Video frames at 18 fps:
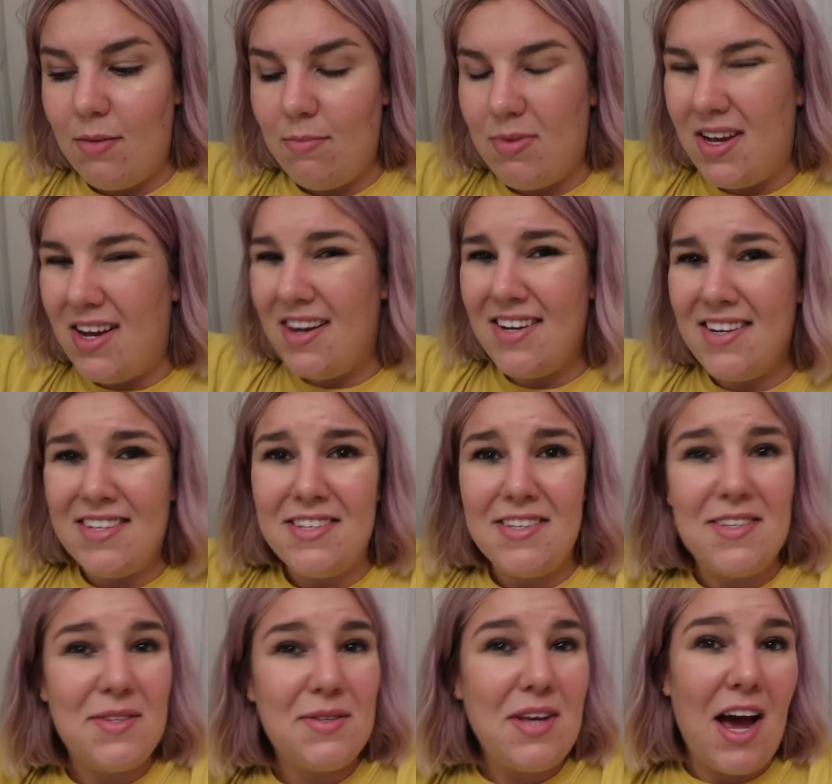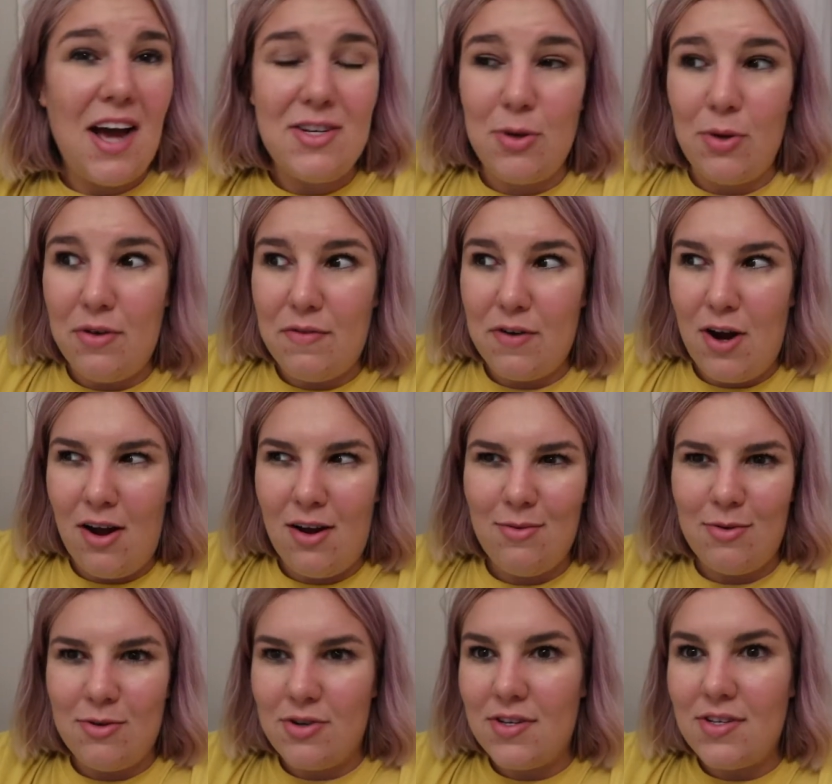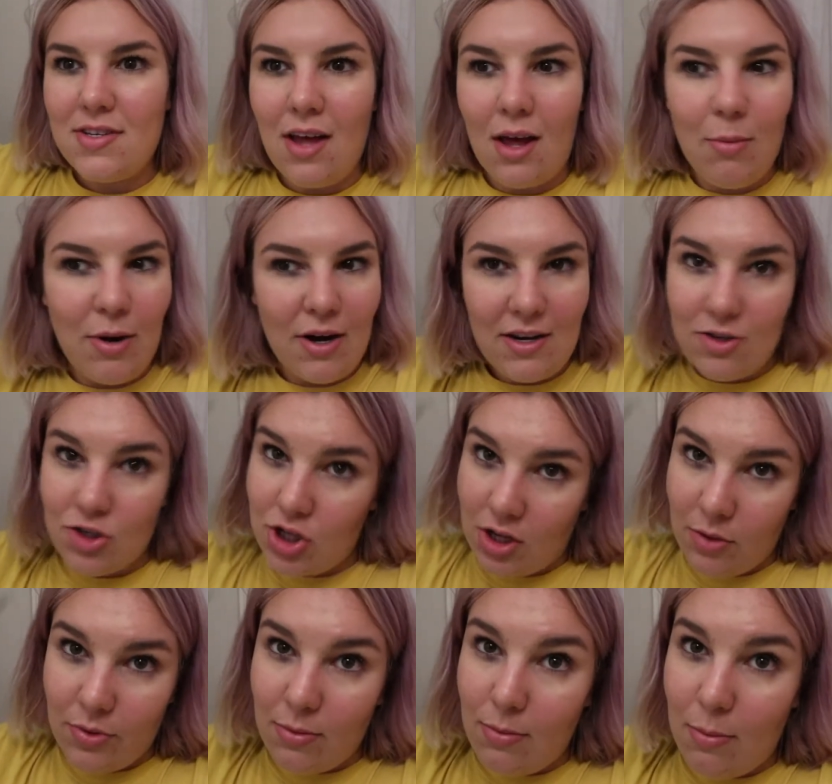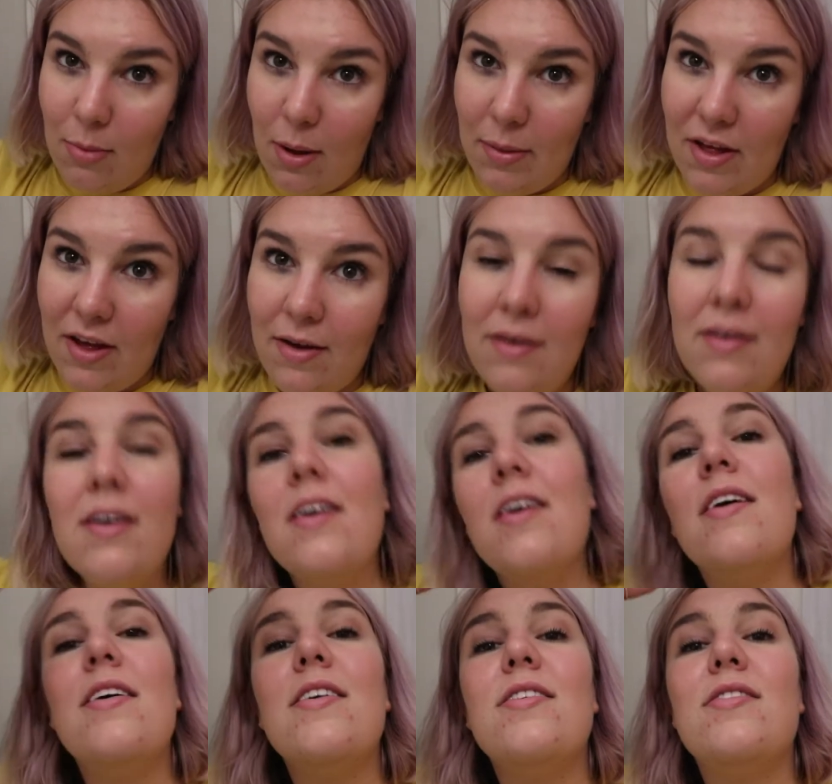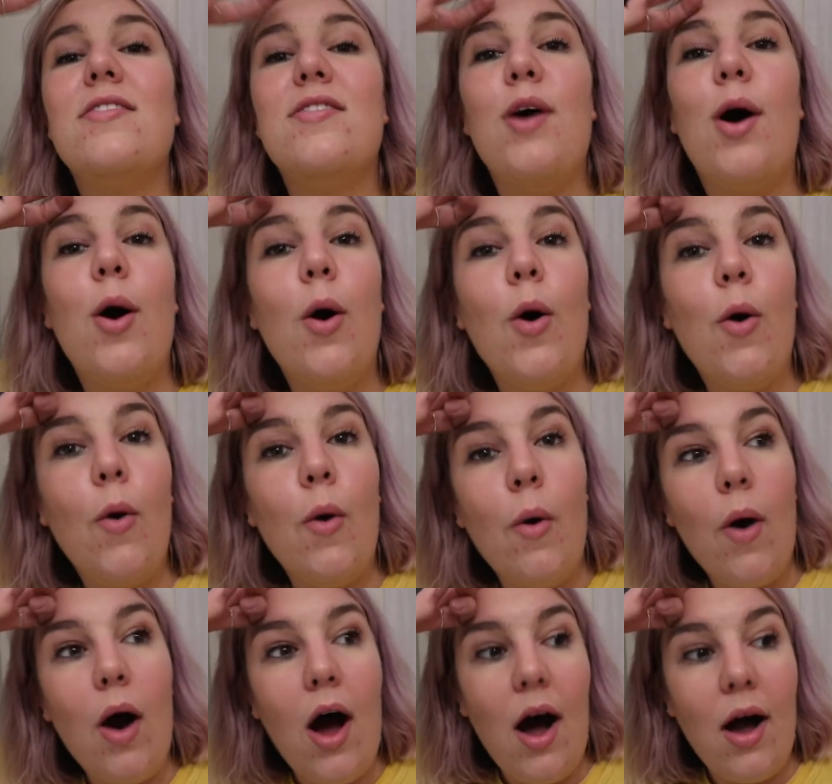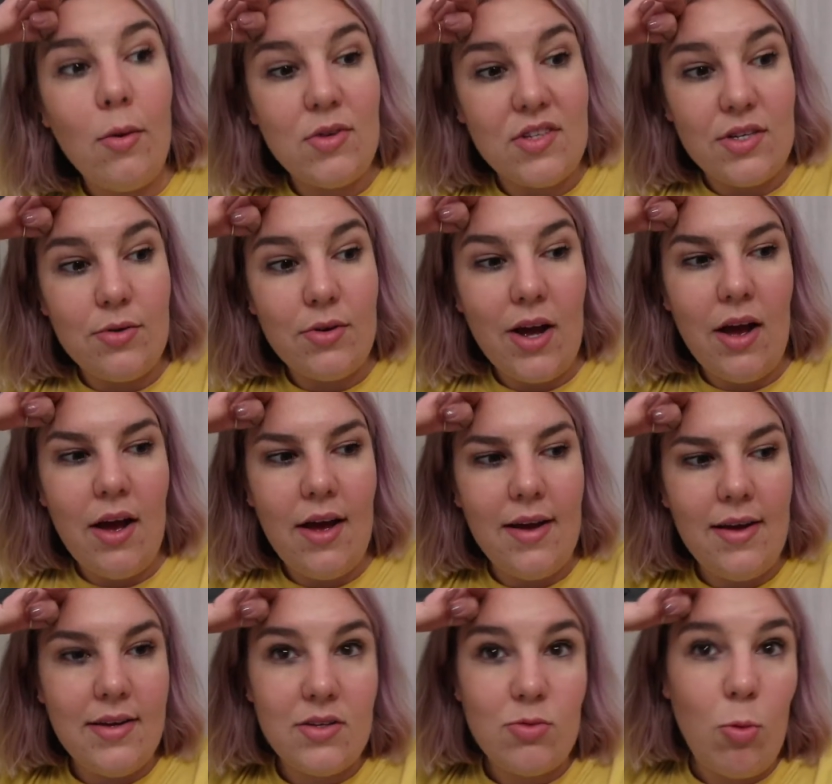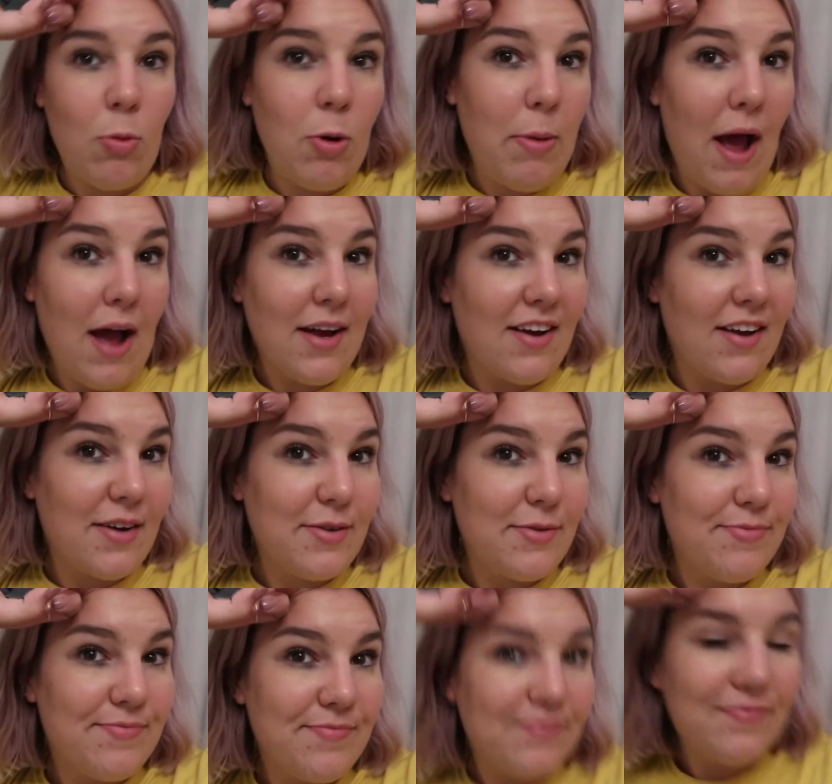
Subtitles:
Because I totally forgot, we're just celebrating, chilling with my mother. So I will see you guys when we're packing.